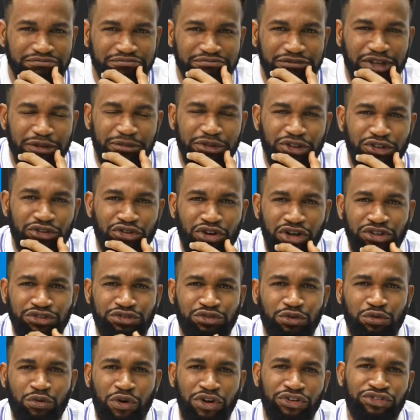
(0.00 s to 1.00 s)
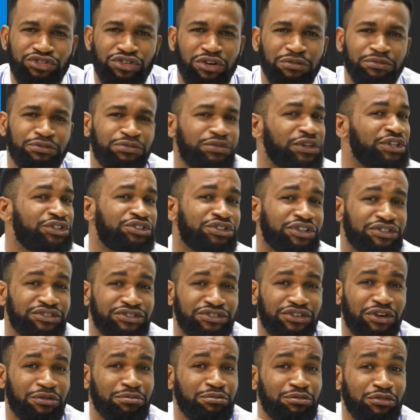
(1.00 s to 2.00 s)
maybe you're going to watch some fictions,
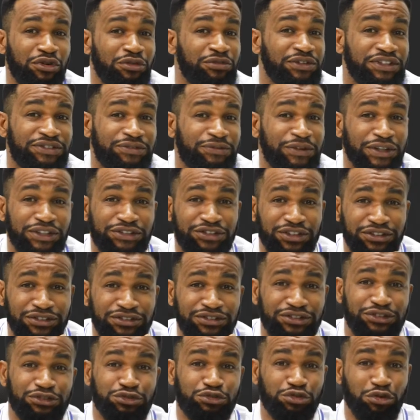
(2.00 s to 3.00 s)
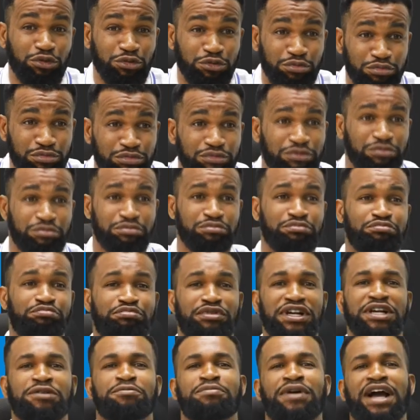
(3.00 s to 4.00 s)
some movies fictions, to
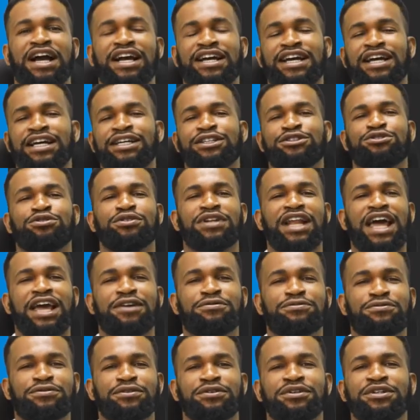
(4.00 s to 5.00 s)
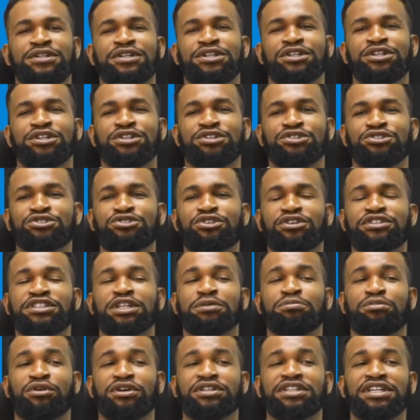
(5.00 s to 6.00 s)
bring back to life such
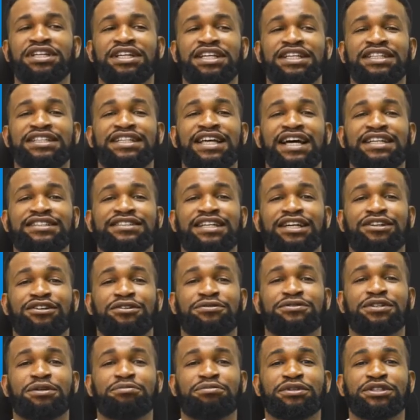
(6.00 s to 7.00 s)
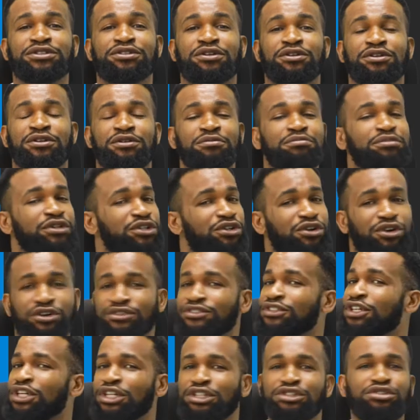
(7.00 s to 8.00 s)
a body in that kind of temperature,
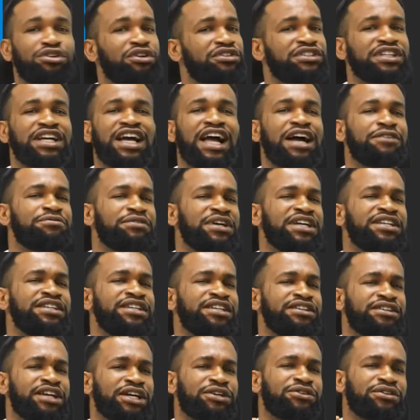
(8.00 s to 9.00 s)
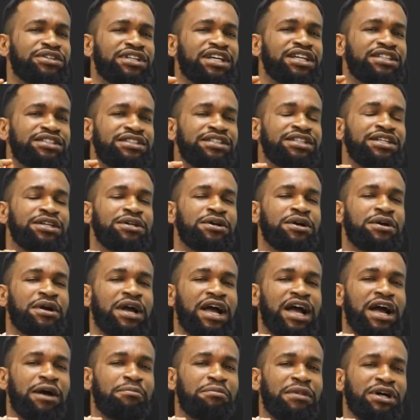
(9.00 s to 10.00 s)
because it doesn't have any recorded
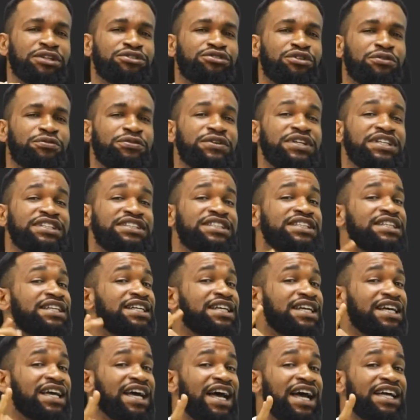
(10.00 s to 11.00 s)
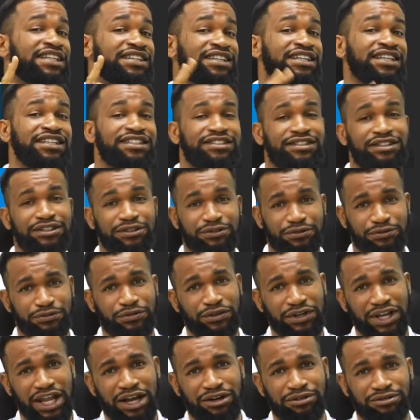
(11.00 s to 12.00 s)
amount of heat, at least
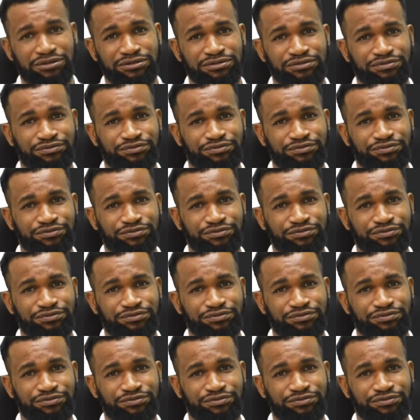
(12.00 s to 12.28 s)
for now,